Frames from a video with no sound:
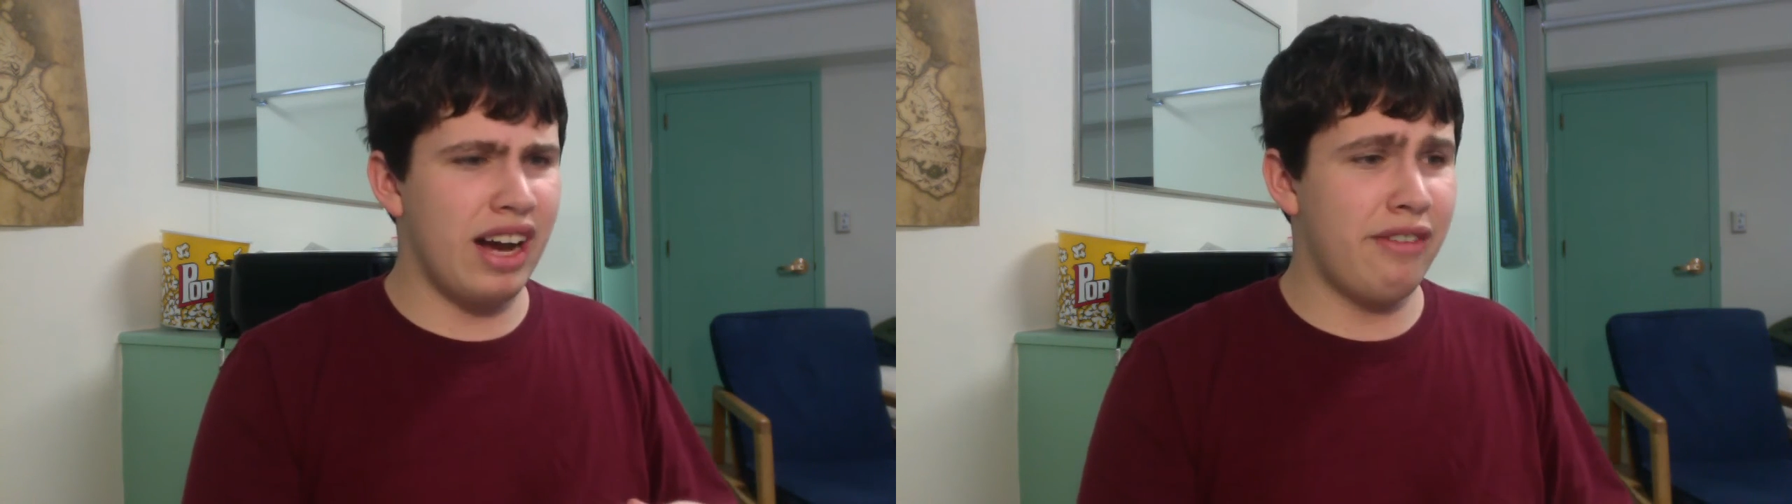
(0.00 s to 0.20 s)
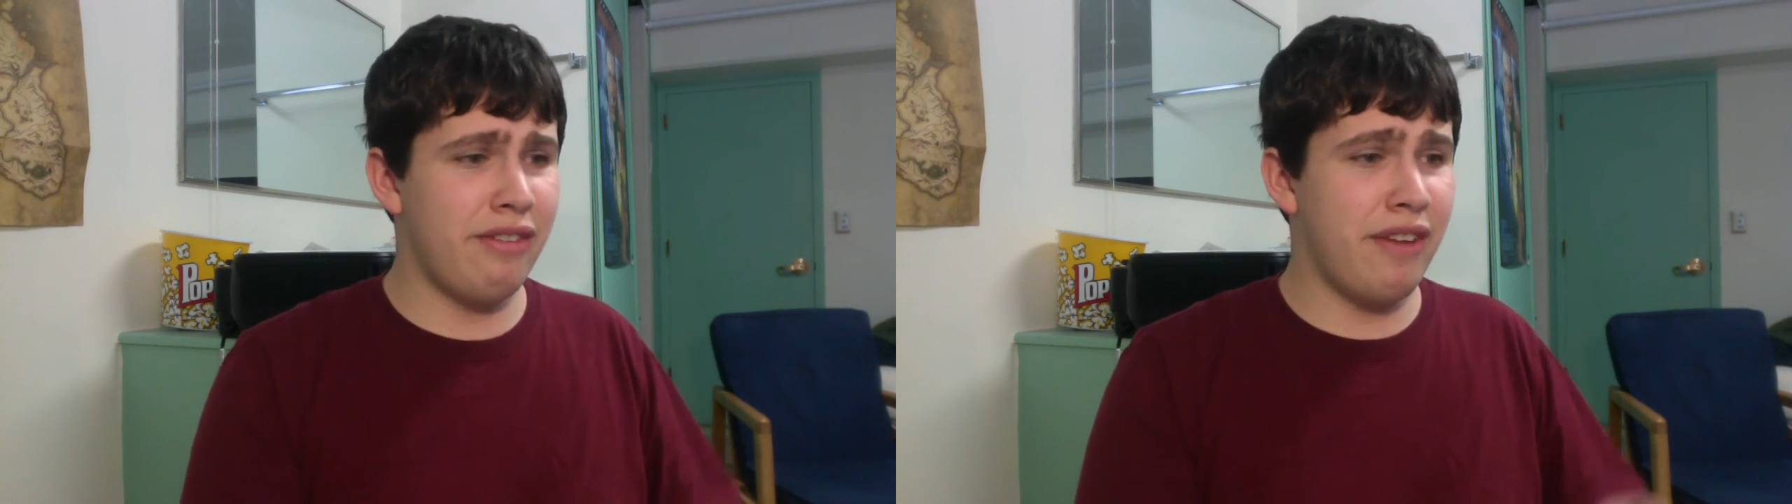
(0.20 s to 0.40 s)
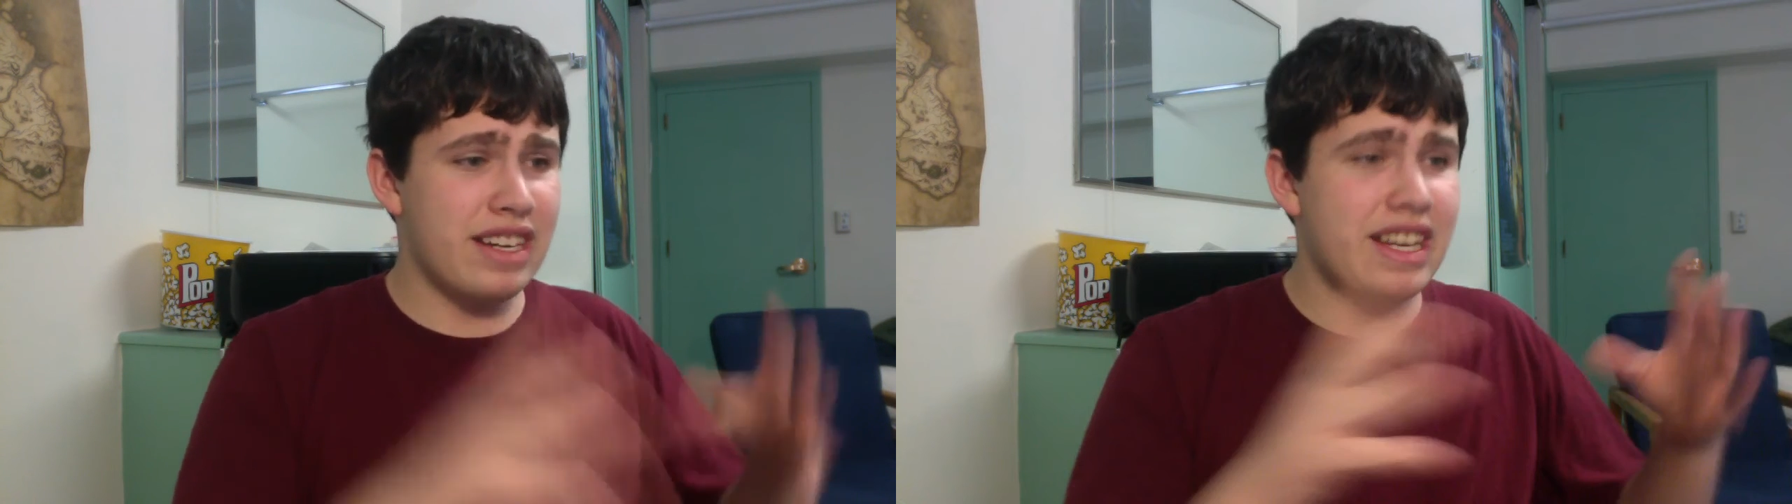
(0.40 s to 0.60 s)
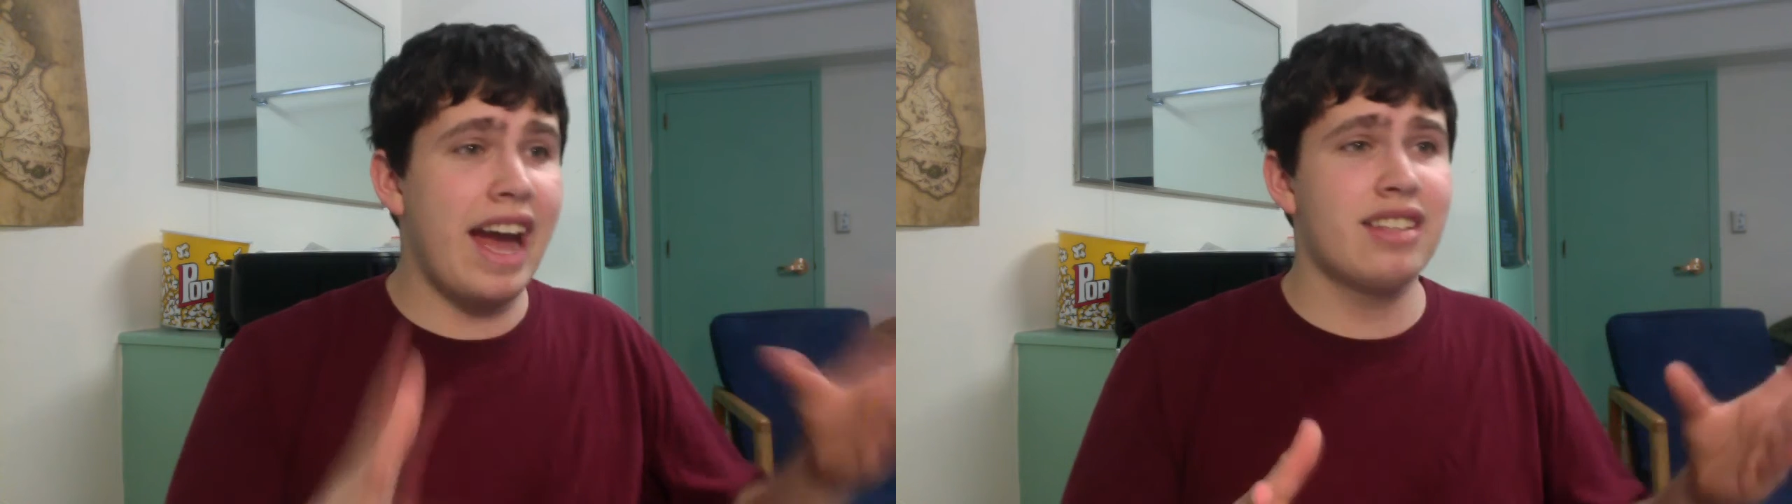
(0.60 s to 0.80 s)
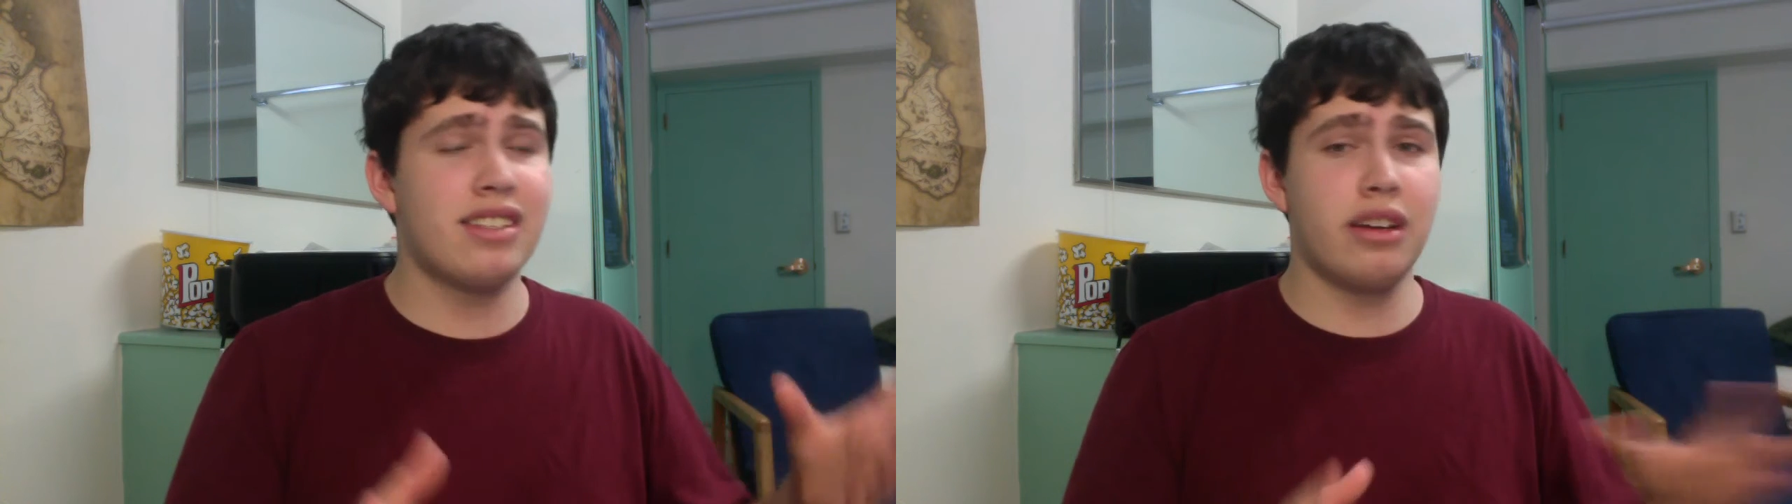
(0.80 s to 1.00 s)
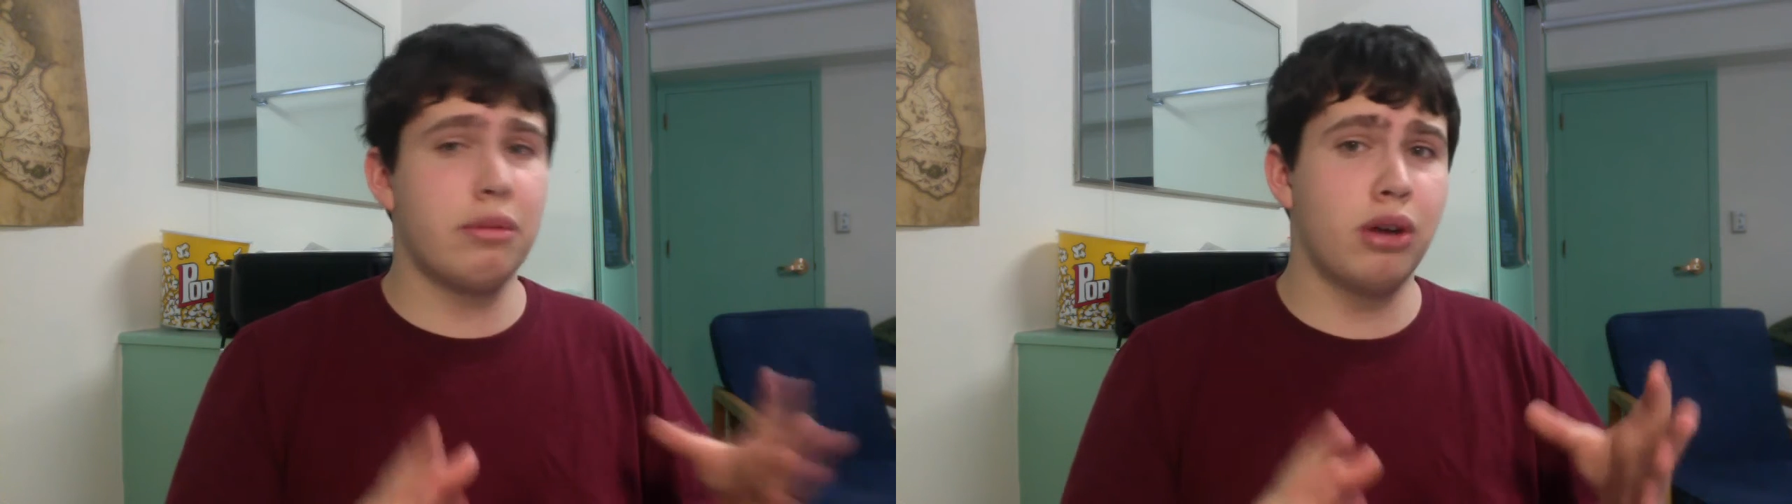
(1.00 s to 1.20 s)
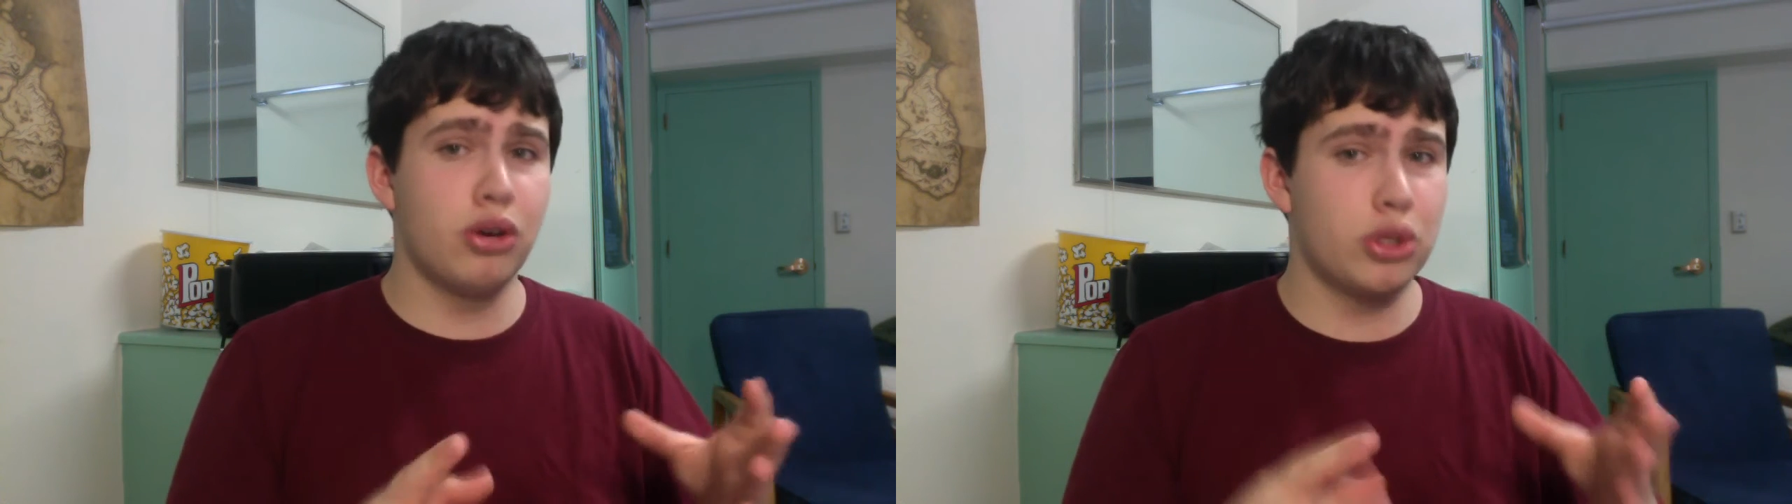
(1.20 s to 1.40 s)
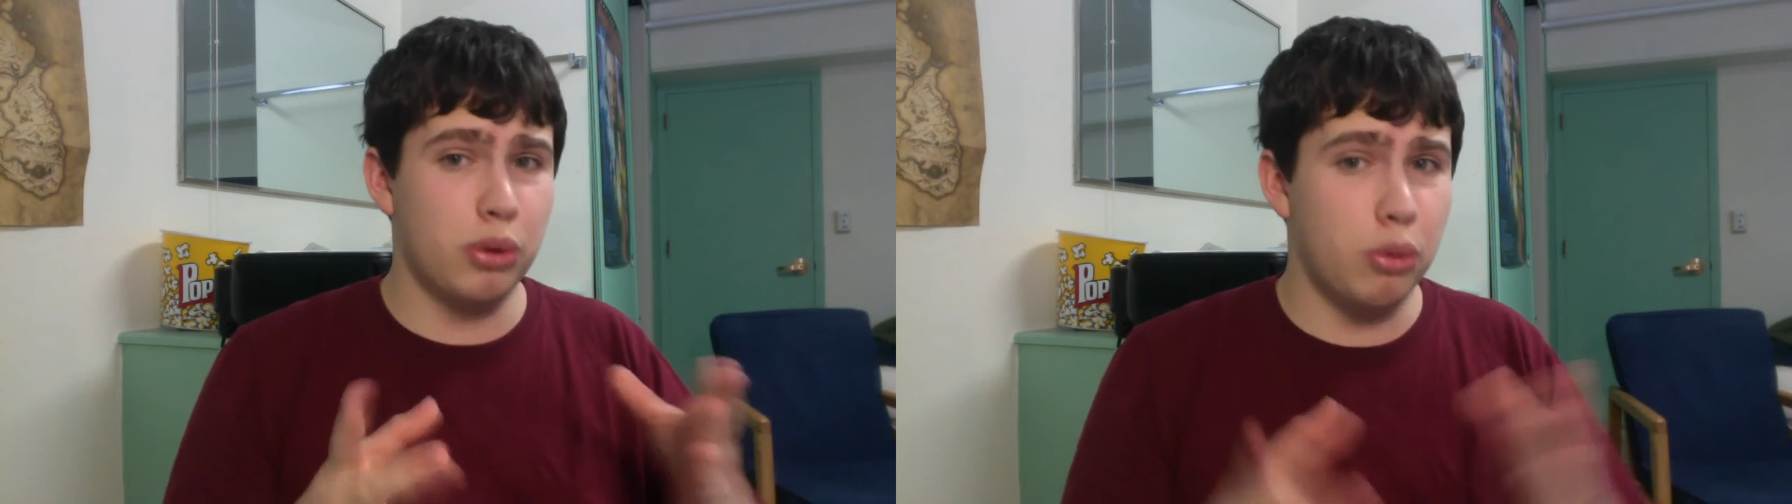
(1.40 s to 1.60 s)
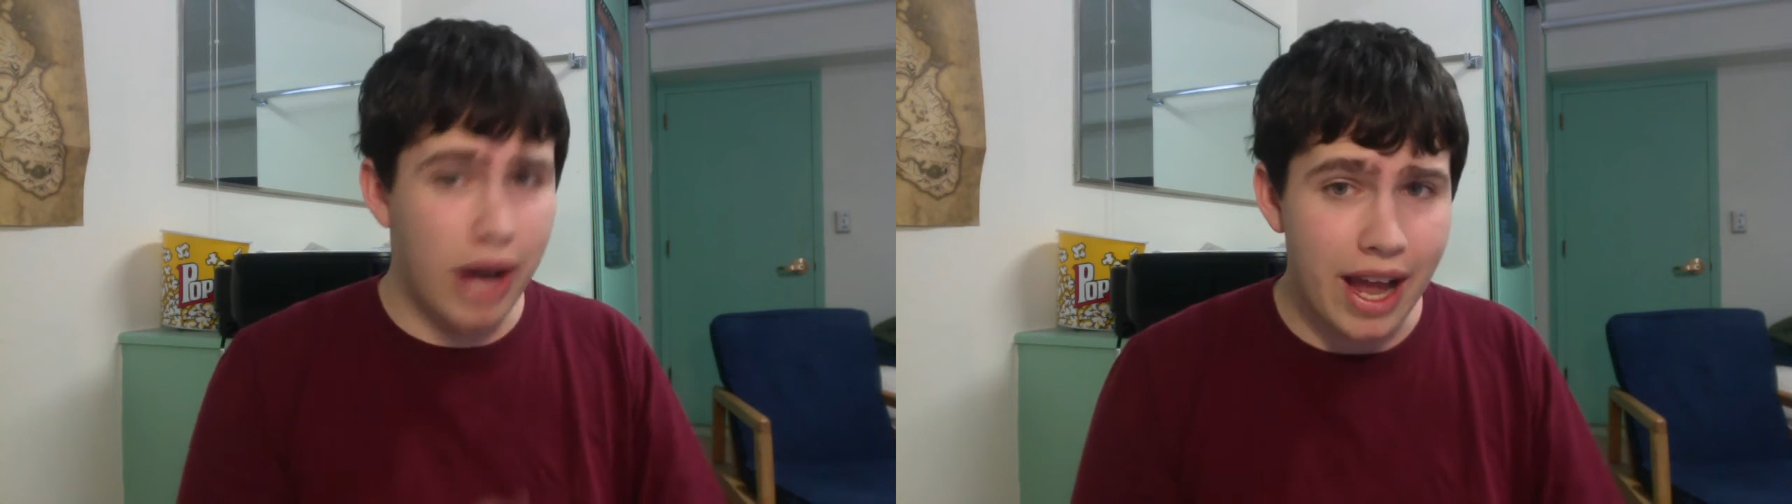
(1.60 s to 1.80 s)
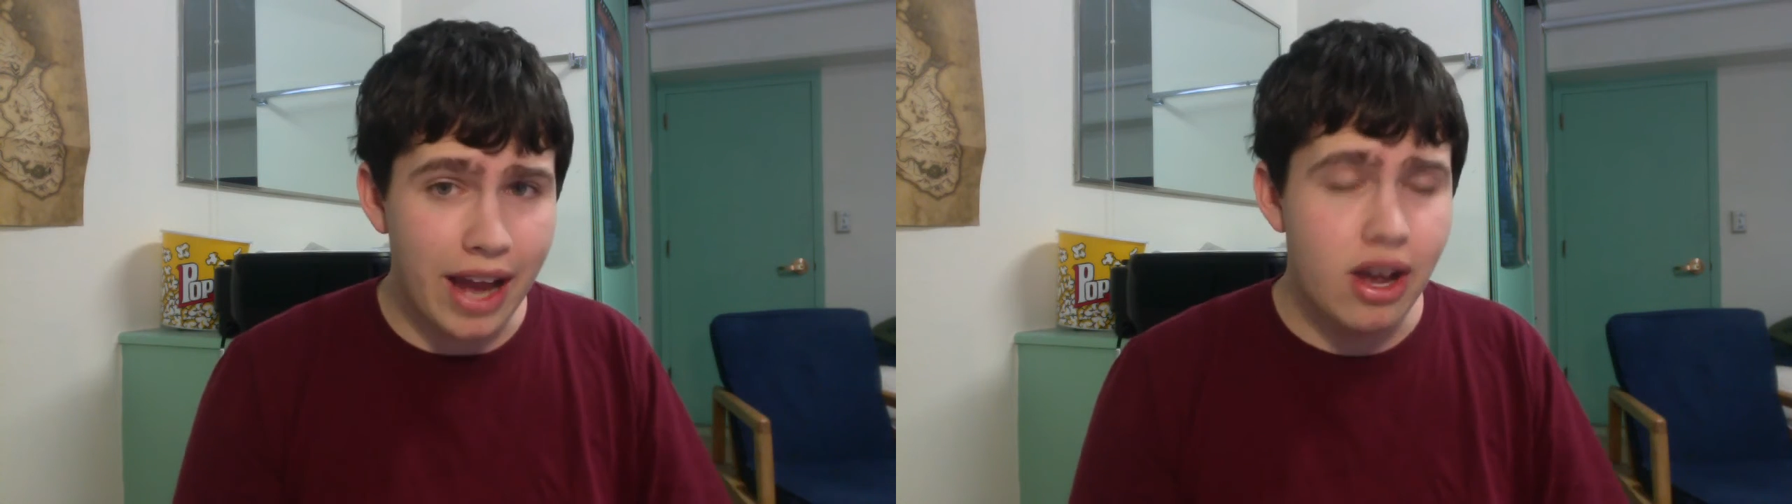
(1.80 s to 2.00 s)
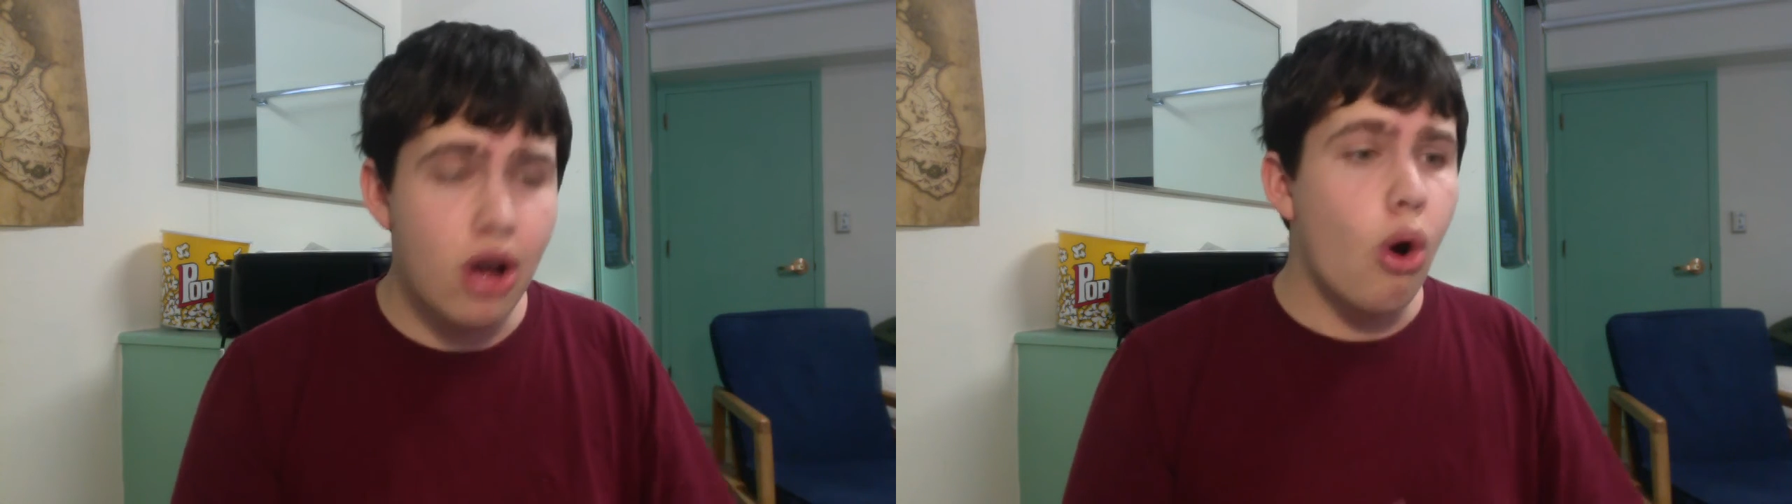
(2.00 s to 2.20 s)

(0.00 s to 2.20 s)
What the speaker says: fantastic, approachable way,